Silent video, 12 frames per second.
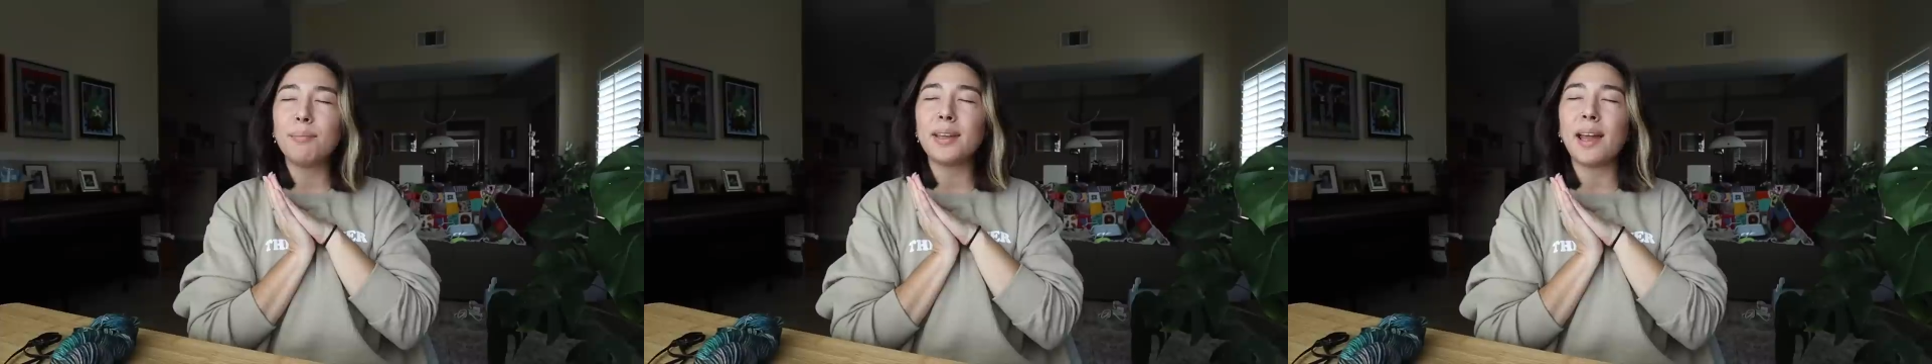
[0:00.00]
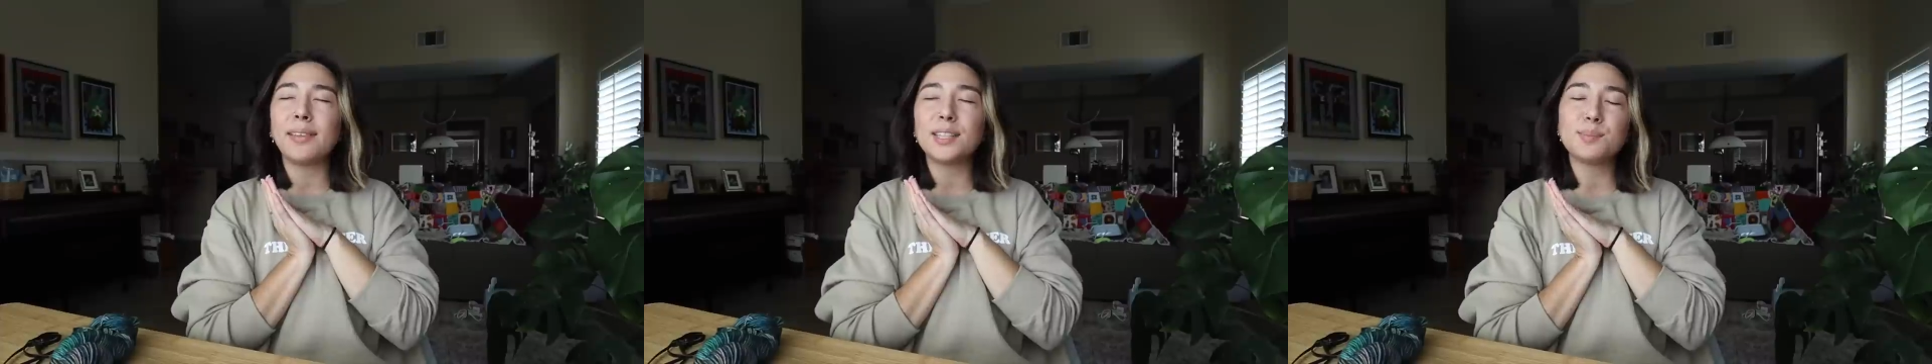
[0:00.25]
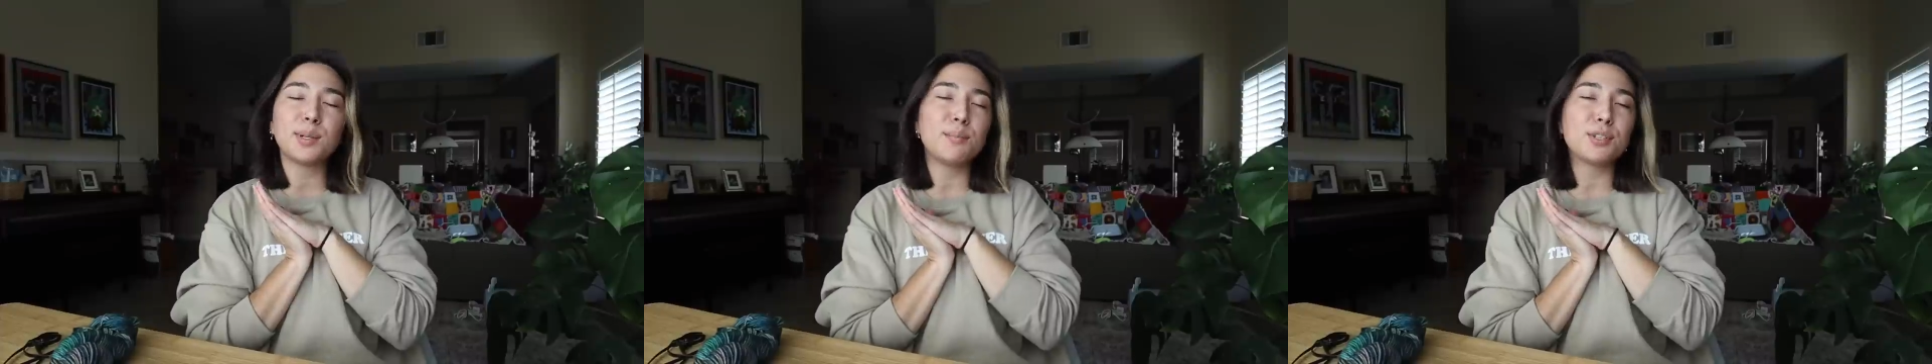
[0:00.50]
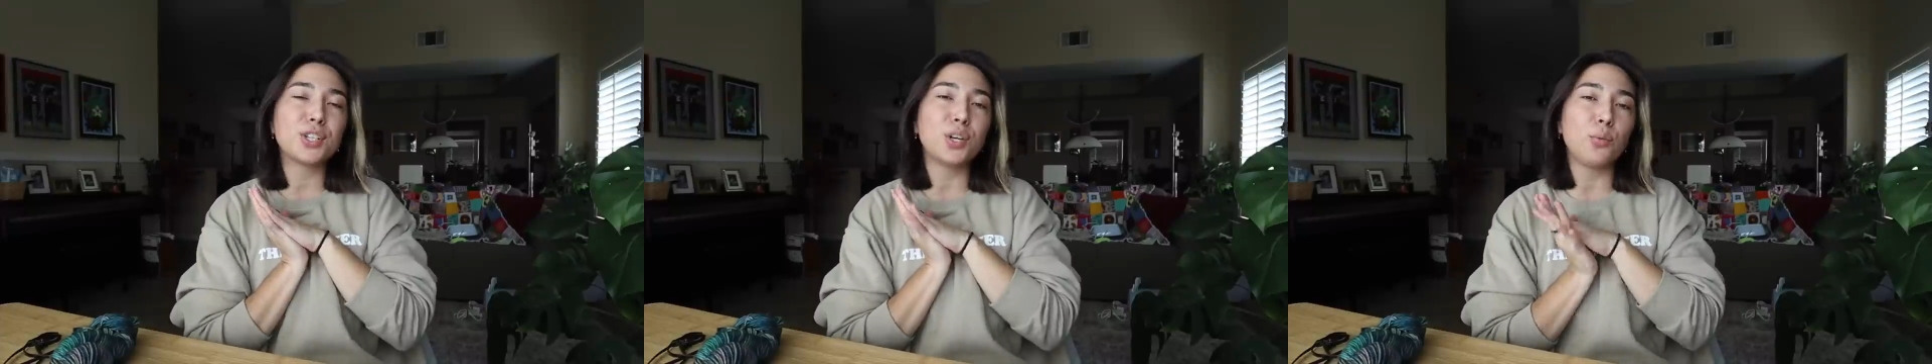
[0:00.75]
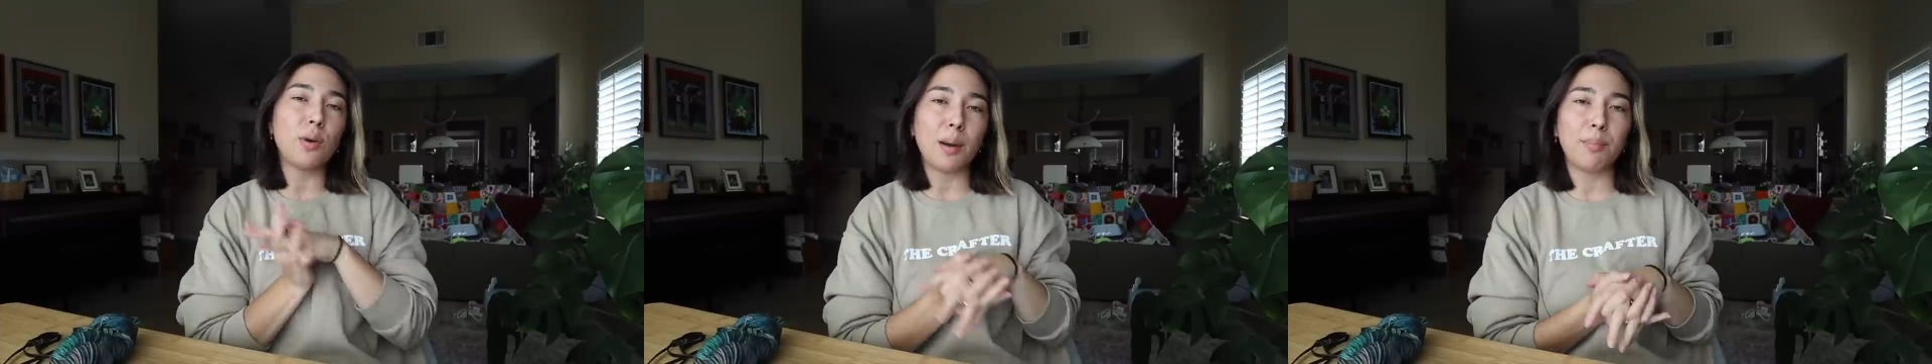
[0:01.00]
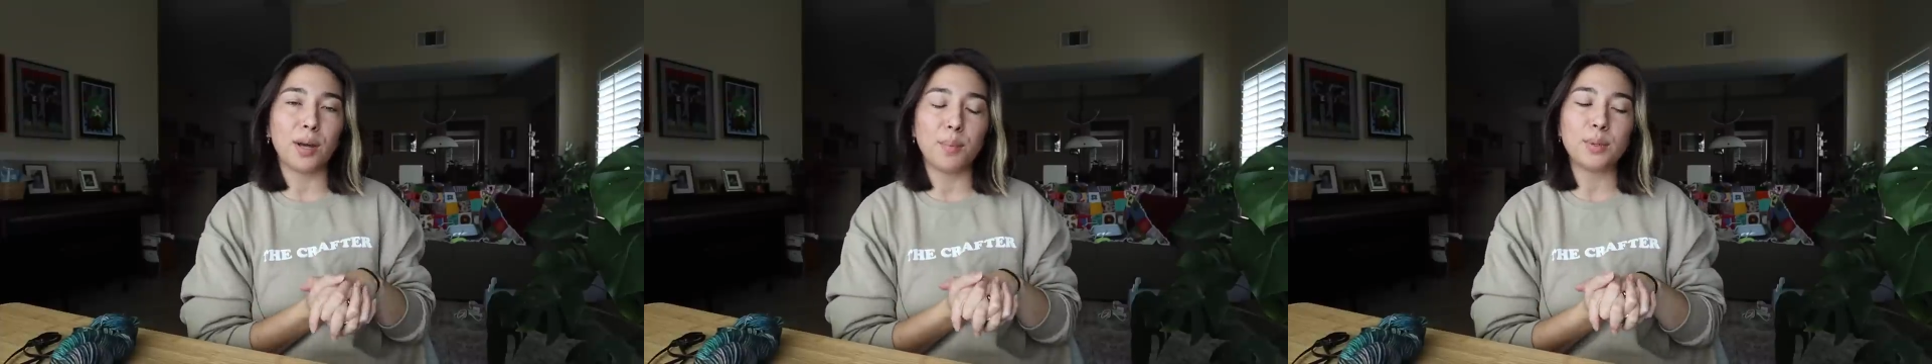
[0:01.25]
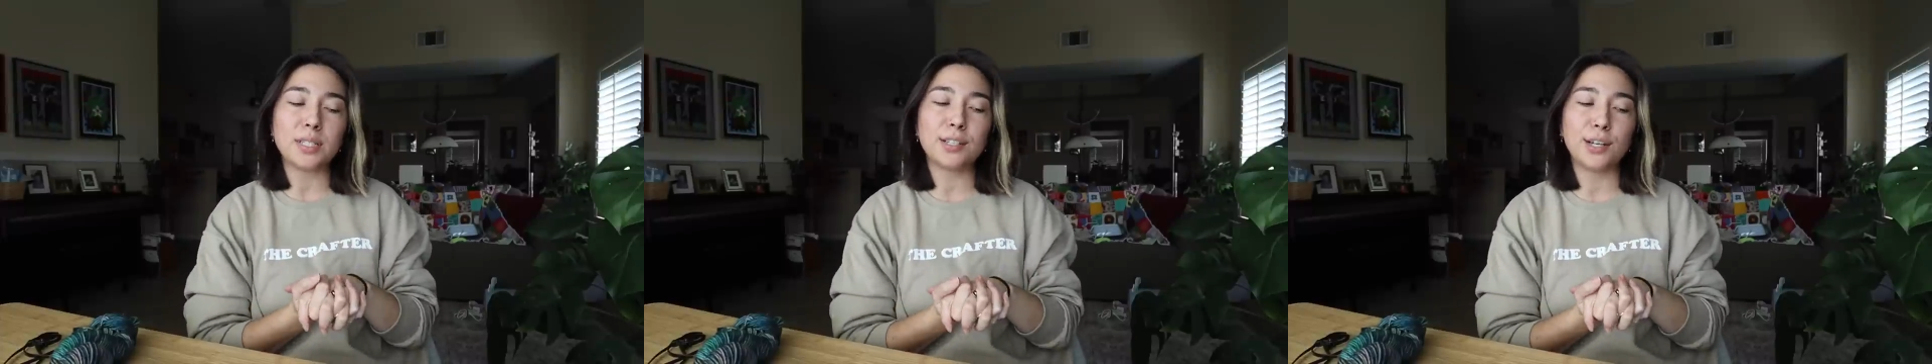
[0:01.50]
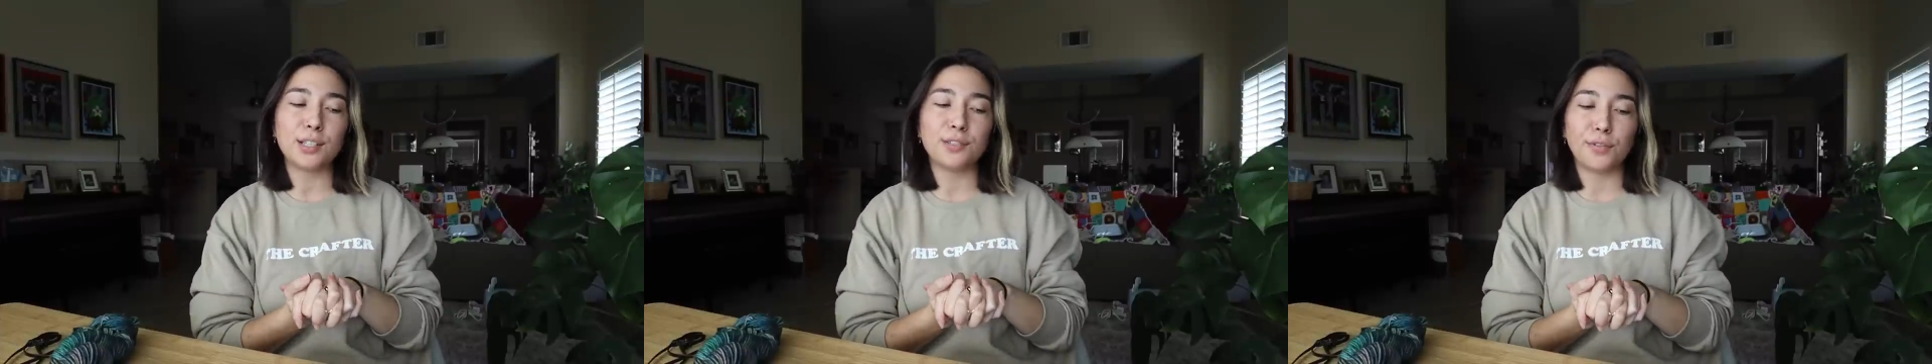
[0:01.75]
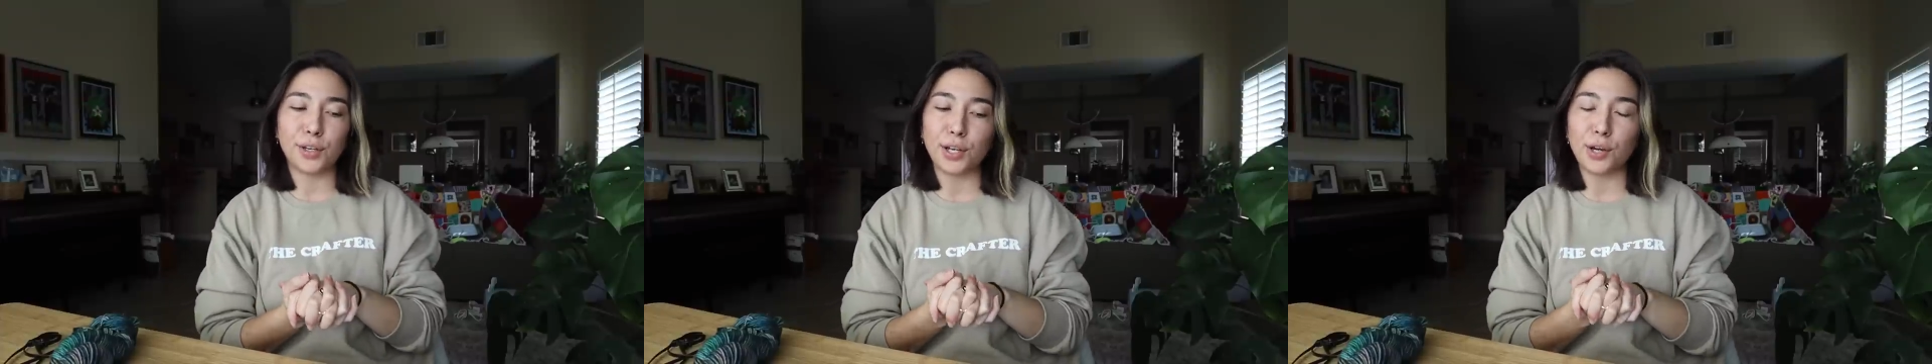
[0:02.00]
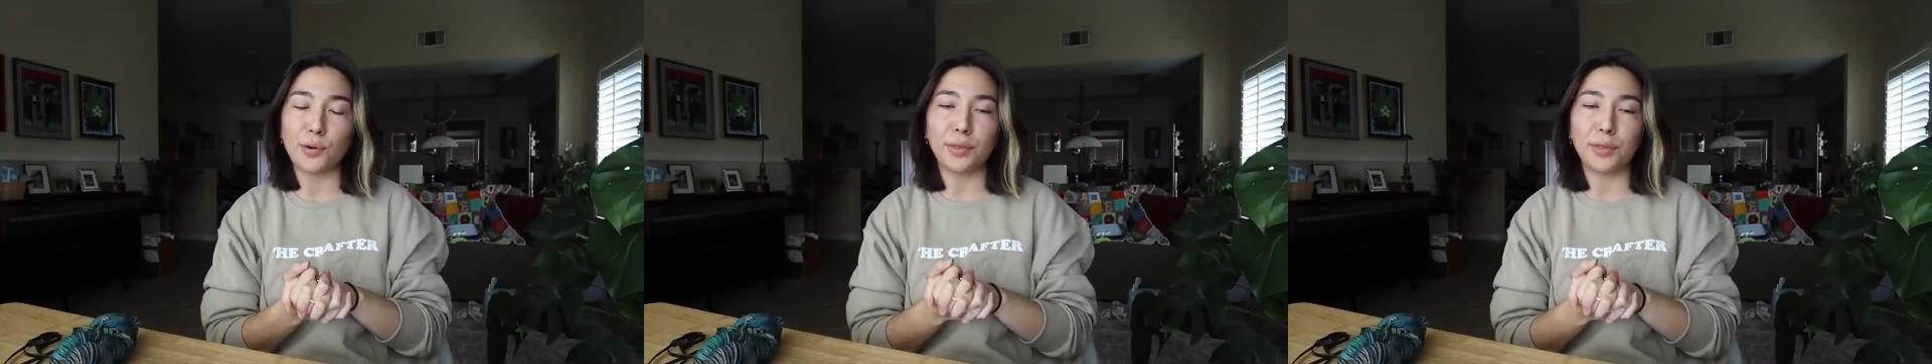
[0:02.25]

But yeah, that's pretty much gonna wrap up today's video.